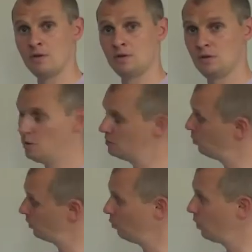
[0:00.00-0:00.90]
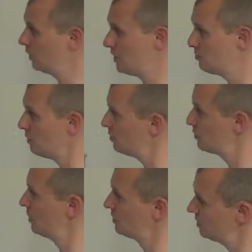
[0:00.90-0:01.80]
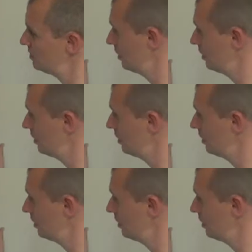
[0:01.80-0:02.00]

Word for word: You can use more than one, it doesn't be restricted